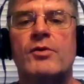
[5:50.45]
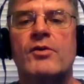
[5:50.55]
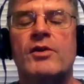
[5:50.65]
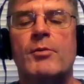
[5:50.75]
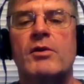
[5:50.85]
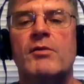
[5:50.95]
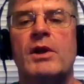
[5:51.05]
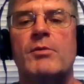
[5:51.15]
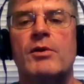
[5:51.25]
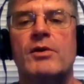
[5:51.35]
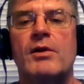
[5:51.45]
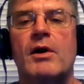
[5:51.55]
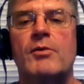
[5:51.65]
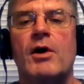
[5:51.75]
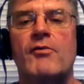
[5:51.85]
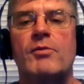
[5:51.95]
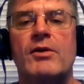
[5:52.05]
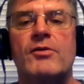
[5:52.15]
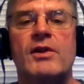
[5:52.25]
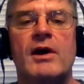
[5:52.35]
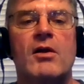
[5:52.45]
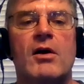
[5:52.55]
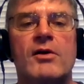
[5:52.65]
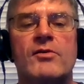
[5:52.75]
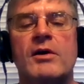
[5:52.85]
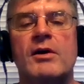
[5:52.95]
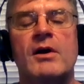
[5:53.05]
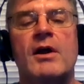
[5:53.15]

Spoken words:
which is typical of many of Plato's dialogues.